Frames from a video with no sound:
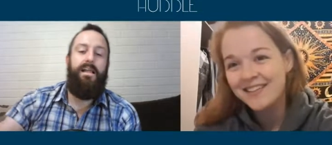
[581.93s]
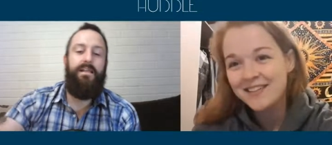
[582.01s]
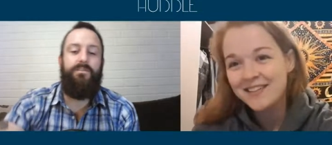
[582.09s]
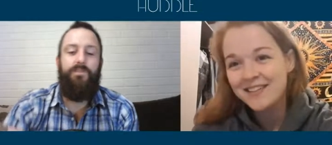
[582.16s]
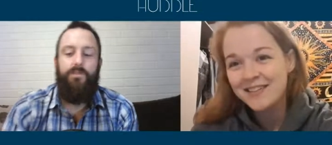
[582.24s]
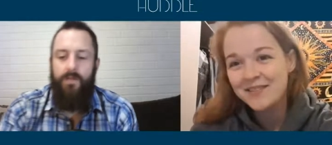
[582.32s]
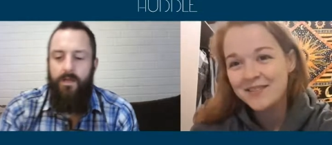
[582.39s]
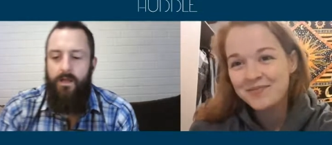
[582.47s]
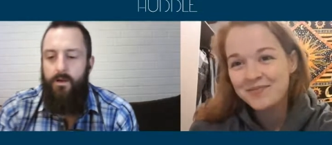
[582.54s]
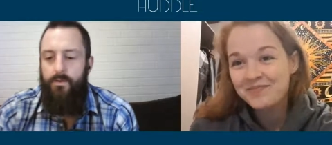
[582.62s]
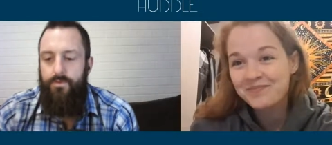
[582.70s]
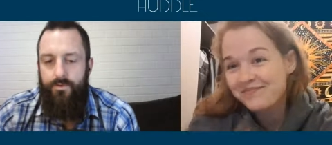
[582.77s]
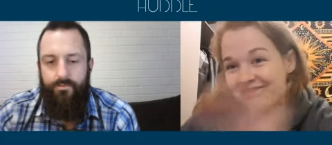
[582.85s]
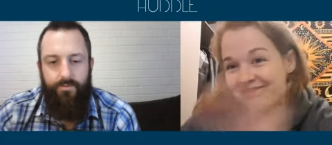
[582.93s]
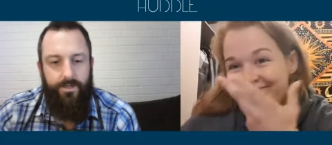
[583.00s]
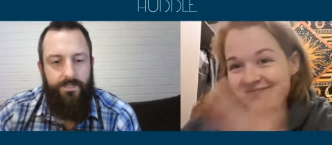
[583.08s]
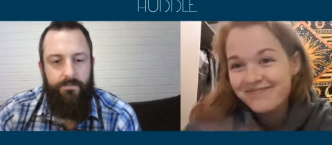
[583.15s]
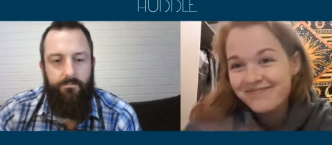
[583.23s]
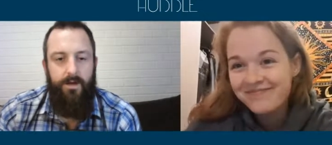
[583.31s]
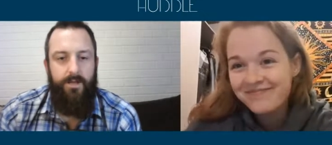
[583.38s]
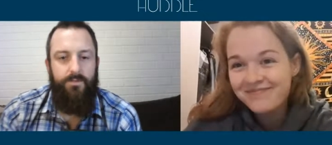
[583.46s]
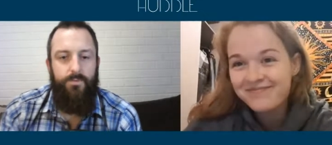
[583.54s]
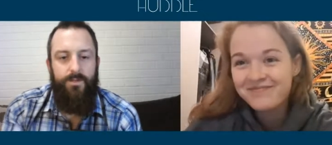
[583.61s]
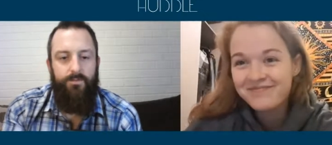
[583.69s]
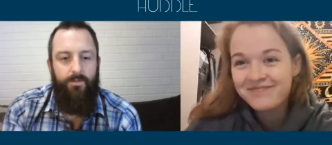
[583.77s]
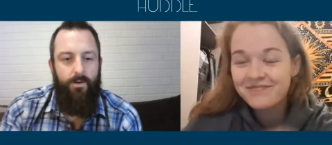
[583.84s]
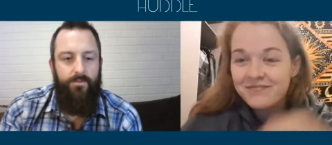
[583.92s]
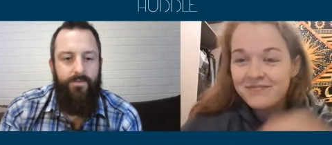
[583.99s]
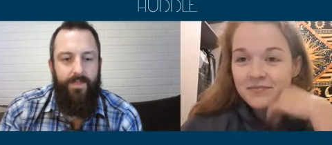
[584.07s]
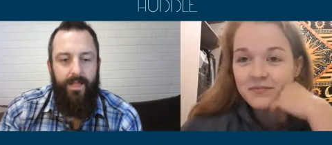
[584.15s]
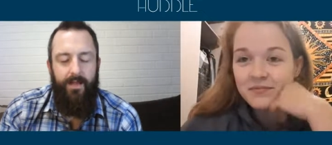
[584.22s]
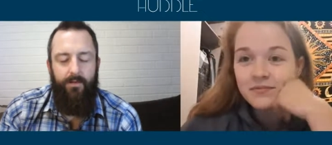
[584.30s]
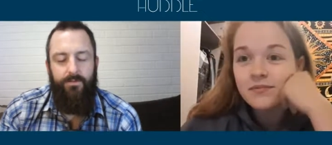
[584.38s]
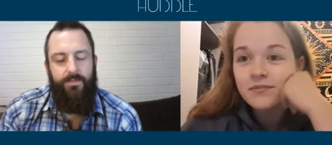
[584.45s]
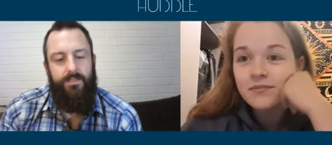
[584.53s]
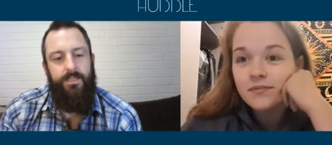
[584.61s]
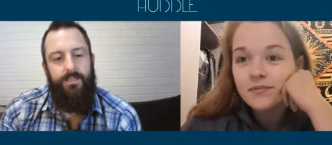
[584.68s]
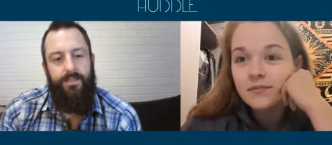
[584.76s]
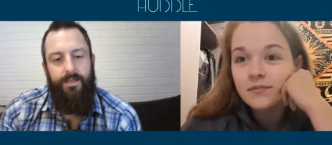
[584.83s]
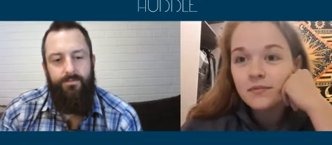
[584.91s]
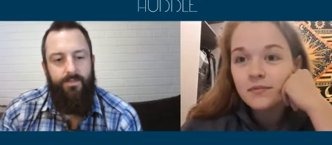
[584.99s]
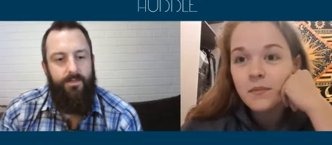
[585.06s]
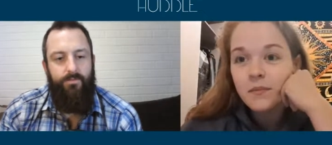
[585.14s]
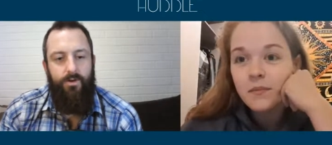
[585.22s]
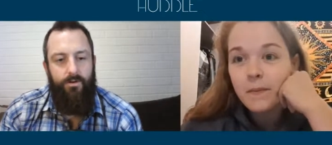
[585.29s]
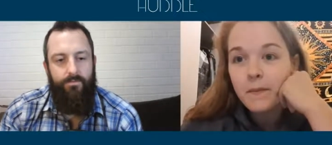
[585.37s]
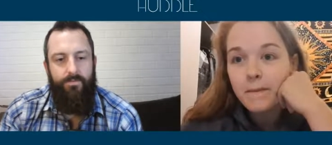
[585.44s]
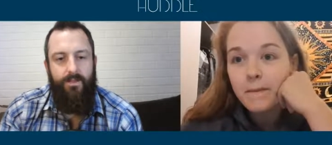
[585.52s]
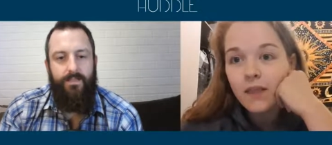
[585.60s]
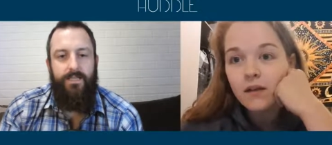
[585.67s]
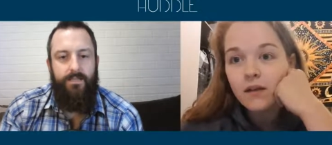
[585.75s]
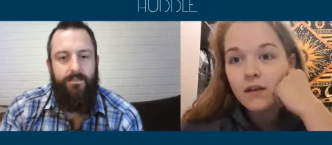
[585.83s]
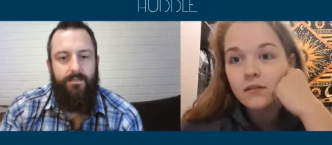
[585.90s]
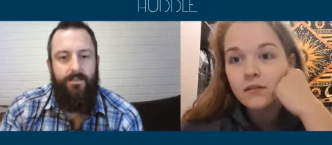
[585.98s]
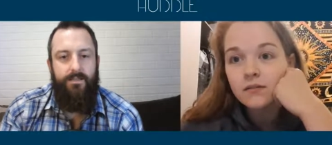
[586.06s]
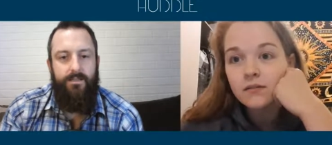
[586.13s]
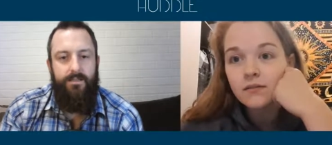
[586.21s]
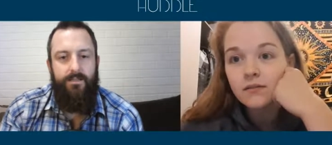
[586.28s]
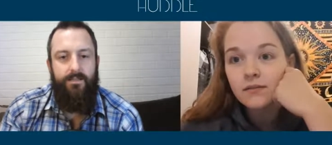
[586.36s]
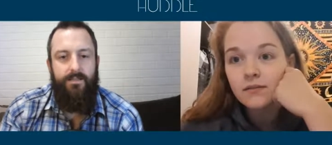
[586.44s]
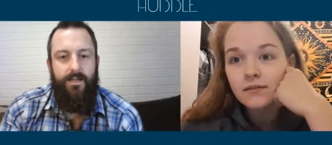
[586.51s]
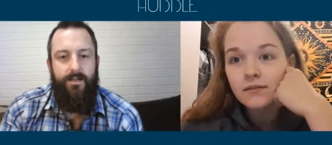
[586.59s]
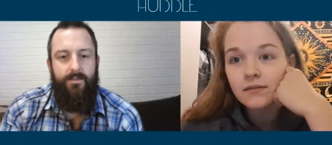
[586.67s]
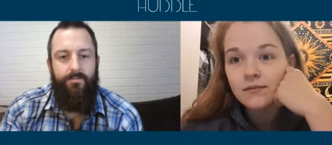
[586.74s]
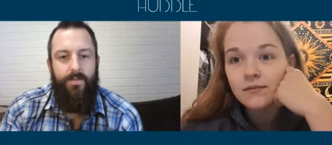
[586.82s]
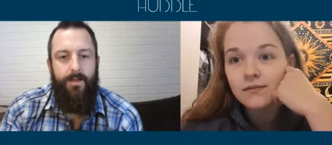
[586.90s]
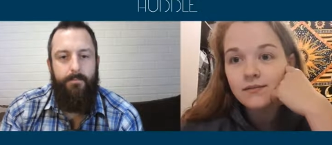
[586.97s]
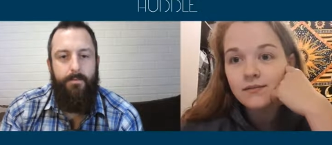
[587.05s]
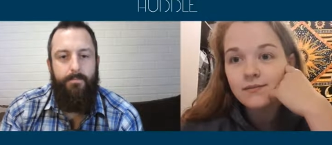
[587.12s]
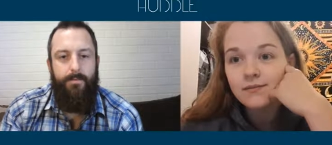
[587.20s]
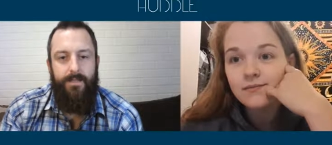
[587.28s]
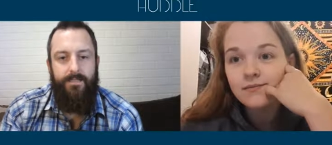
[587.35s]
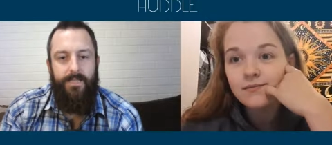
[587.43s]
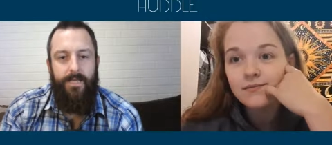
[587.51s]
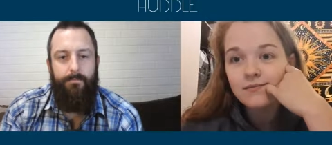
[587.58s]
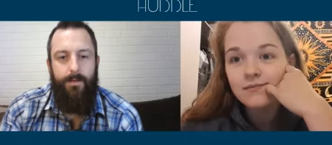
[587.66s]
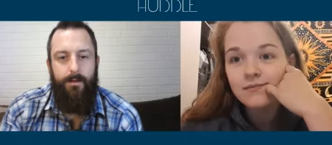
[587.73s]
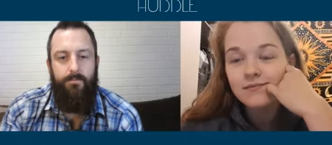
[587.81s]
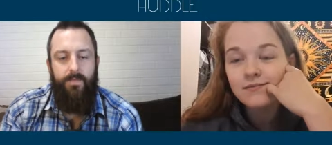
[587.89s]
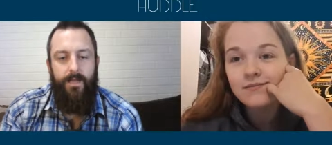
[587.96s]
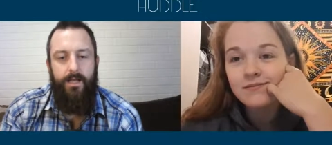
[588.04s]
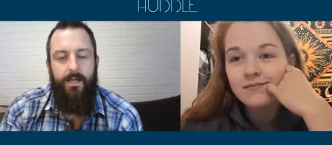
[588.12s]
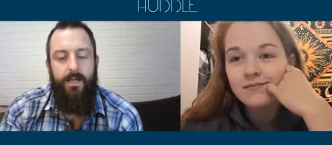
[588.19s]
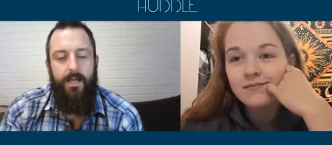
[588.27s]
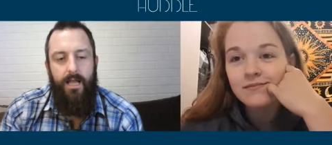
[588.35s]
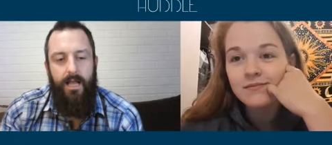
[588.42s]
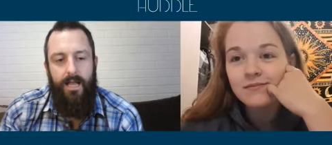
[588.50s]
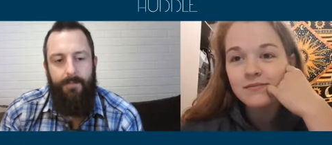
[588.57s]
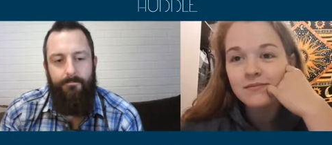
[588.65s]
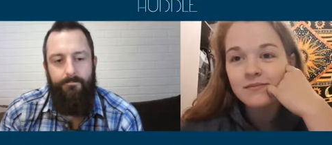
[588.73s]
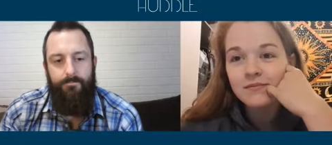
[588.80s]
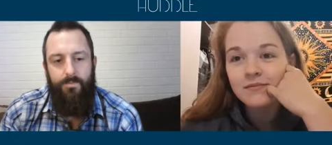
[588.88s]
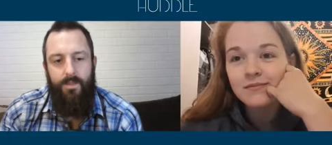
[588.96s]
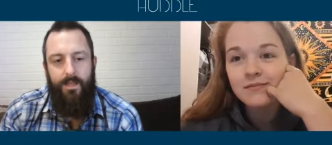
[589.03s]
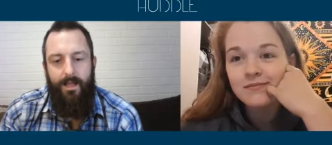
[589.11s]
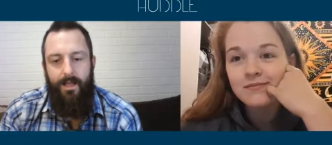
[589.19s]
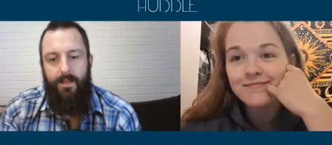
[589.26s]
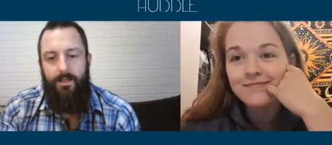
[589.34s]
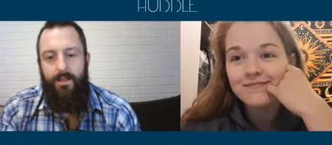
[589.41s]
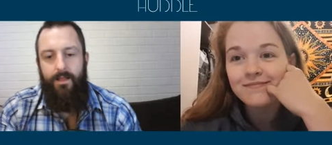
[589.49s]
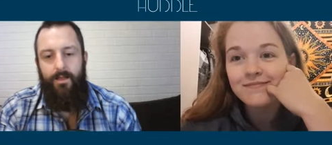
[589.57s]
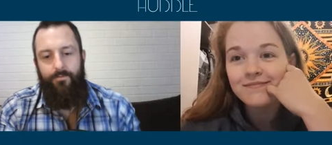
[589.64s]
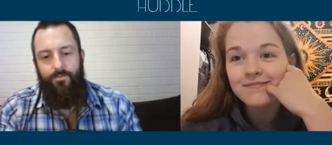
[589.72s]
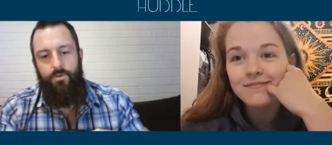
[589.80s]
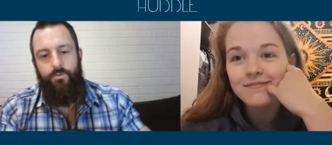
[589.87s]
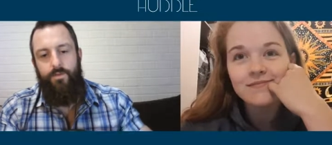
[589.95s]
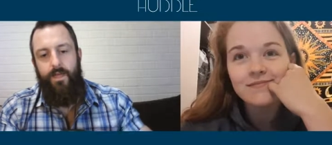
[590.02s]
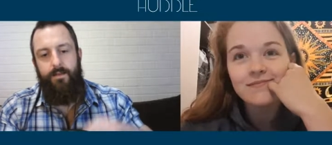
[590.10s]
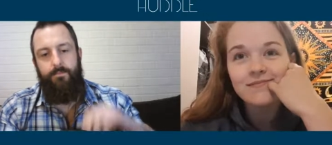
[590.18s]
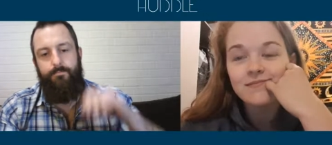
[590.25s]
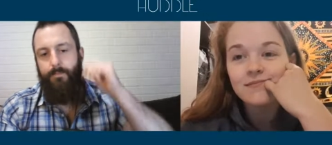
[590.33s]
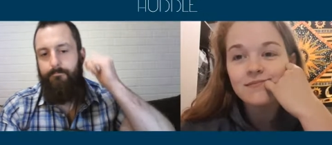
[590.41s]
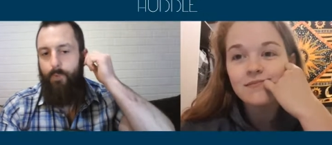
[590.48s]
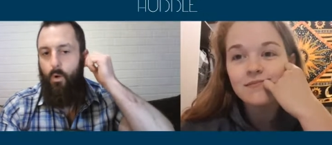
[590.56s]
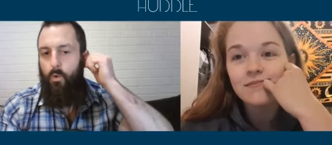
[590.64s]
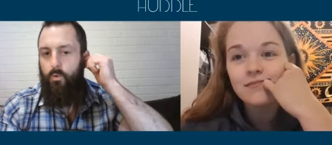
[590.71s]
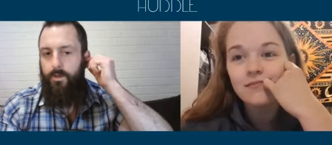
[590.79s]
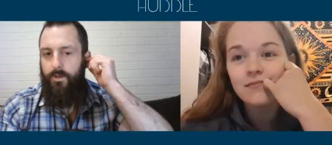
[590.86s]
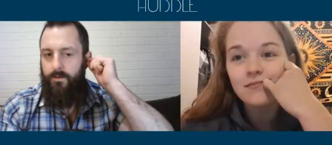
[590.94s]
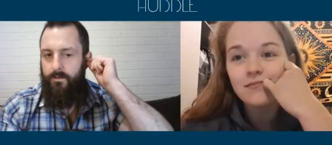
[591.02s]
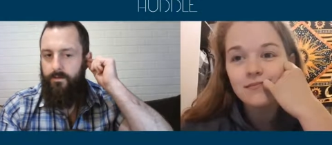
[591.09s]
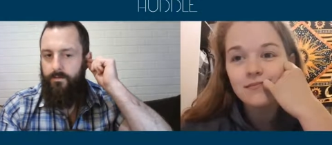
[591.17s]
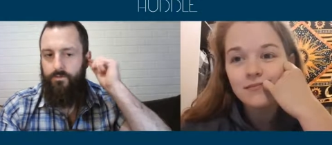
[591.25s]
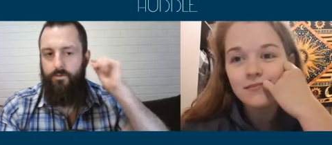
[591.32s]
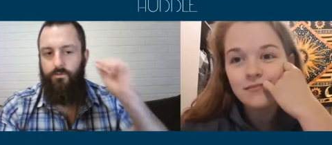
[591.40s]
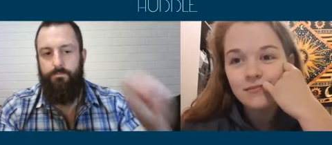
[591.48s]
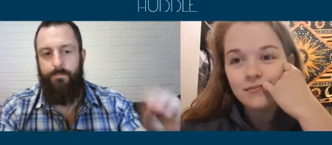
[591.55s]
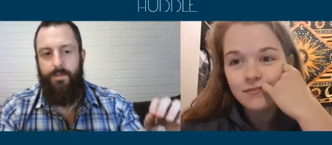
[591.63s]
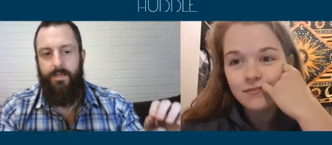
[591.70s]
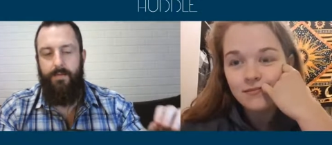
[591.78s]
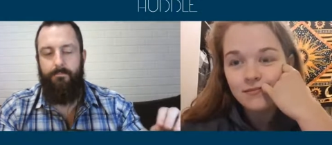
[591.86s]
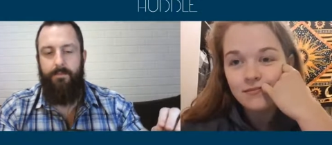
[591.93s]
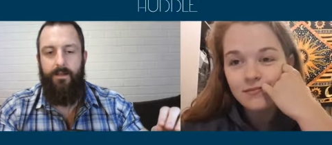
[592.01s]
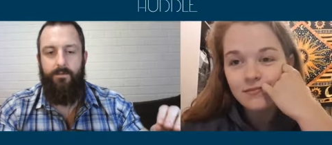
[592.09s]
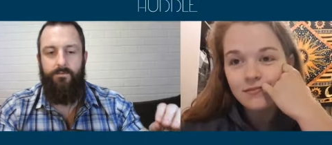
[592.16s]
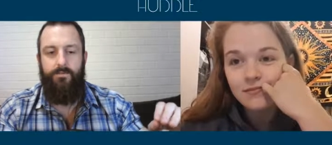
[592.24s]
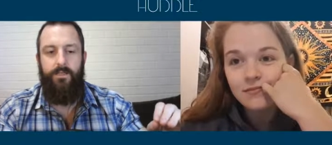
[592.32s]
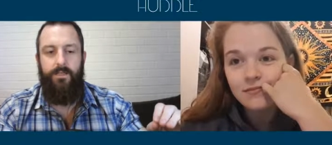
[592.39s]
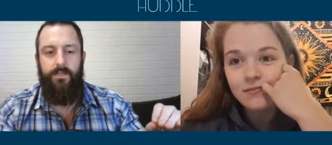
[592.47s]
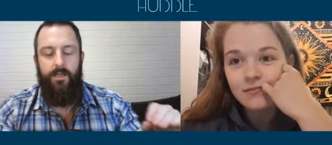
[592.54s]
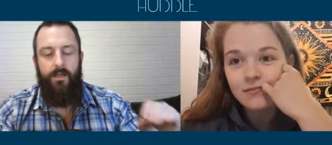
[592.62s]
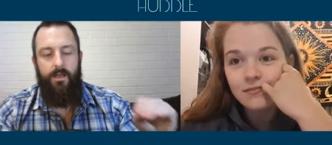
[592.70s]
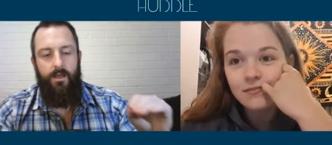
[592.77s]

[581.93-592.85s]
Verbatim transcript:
Speaker 1: So, nutrition-wise, when you're over there, obviously they've got fantastic kind of people that to help out with that. Have you then been bulking, so to speak? I mean, obviously,